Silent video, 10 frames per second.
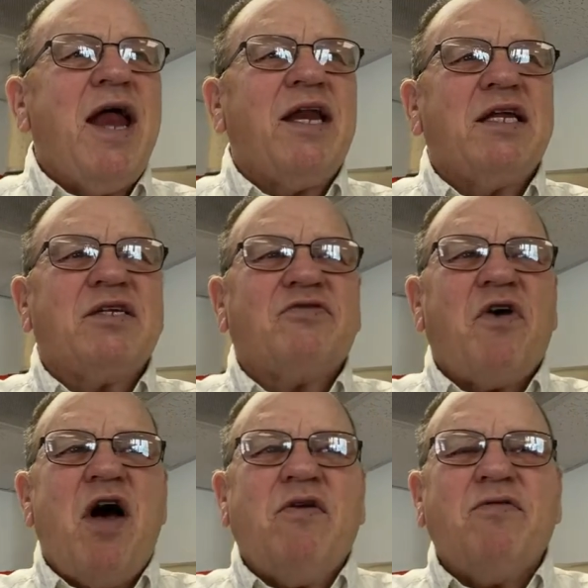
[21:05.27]
and his
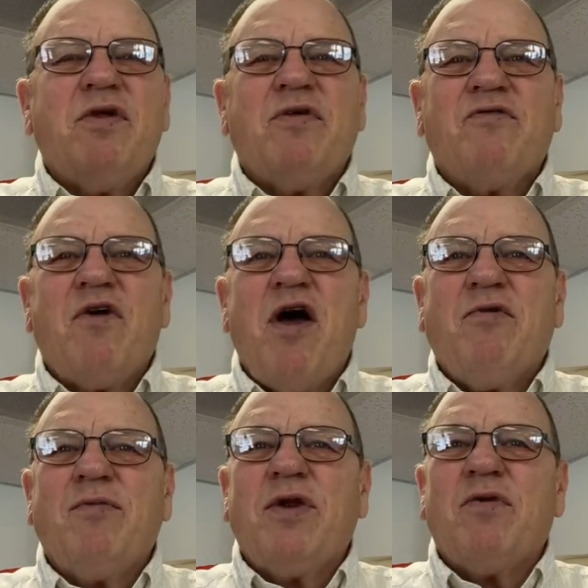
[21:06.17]

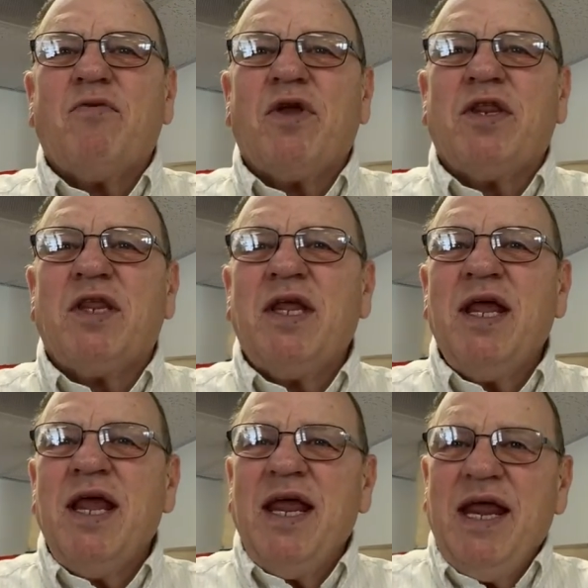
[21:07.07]
involvement with
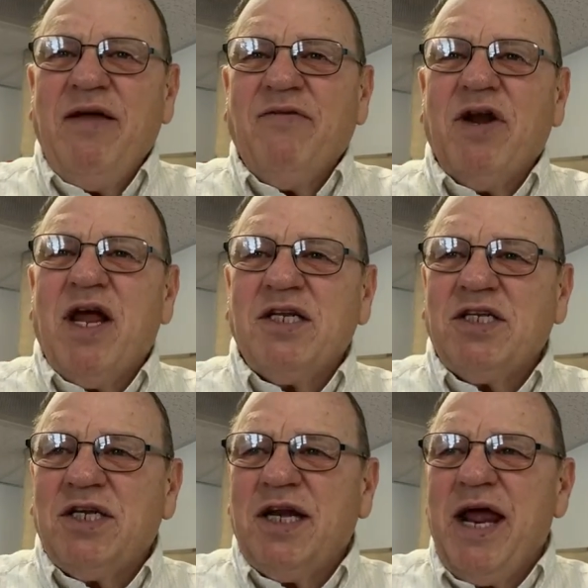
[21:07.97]
even
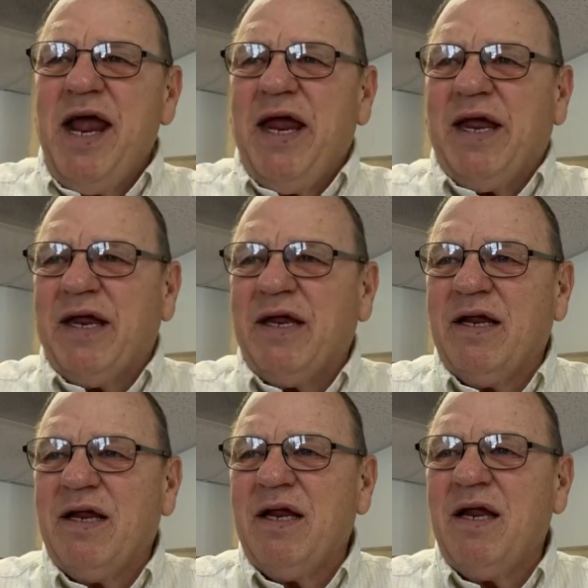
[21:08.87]
us today.